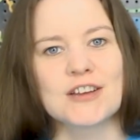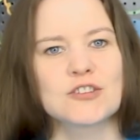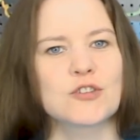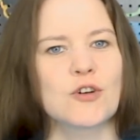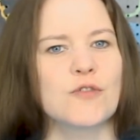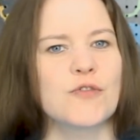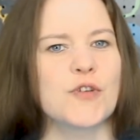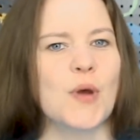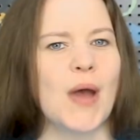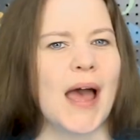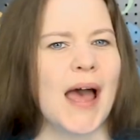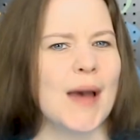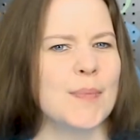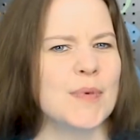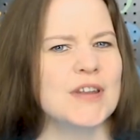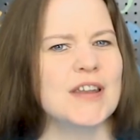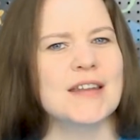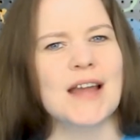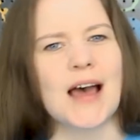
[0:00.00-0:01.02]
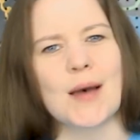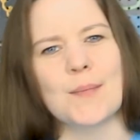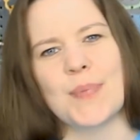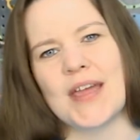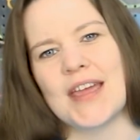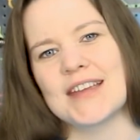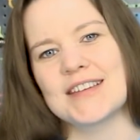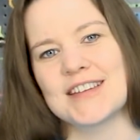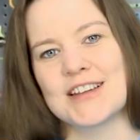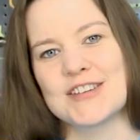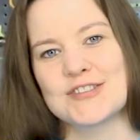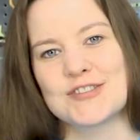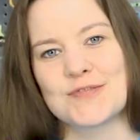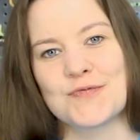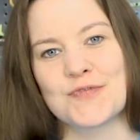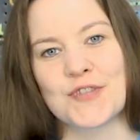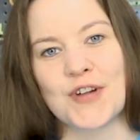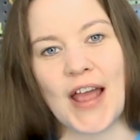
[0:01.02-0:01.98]
So if you happen to not pay
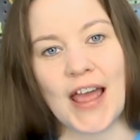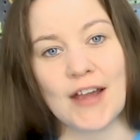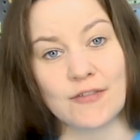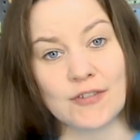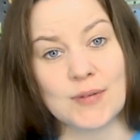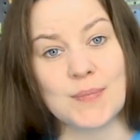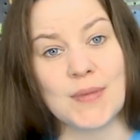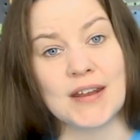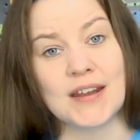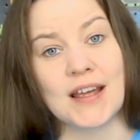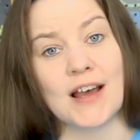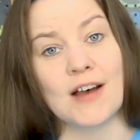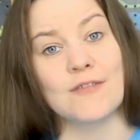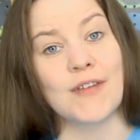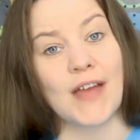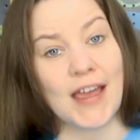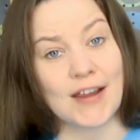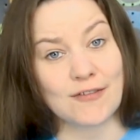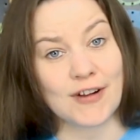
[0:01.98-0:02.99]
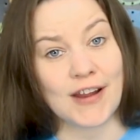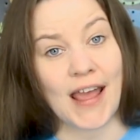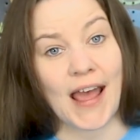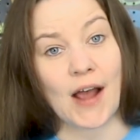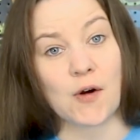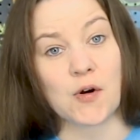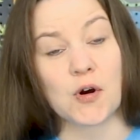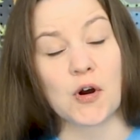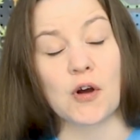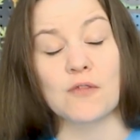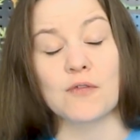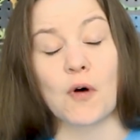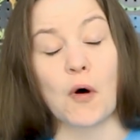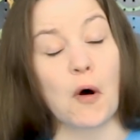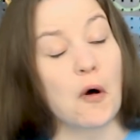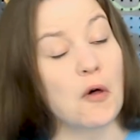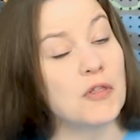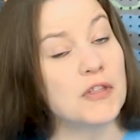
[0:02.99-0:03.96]
attention for every minute of every hour of
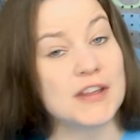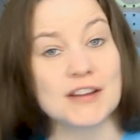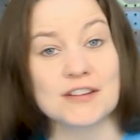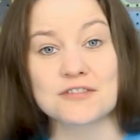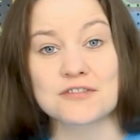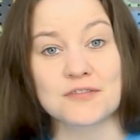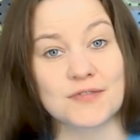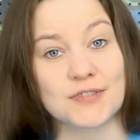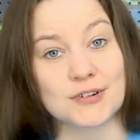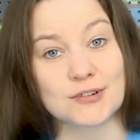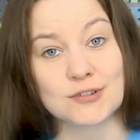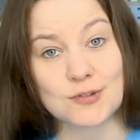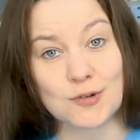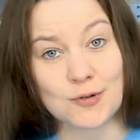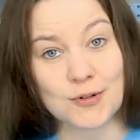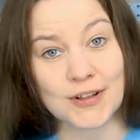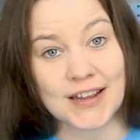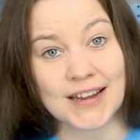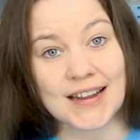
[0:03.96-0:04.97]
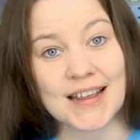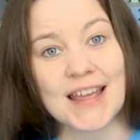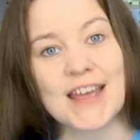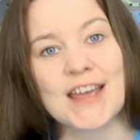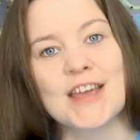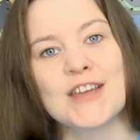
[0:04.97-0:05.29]
all the years of your schooling,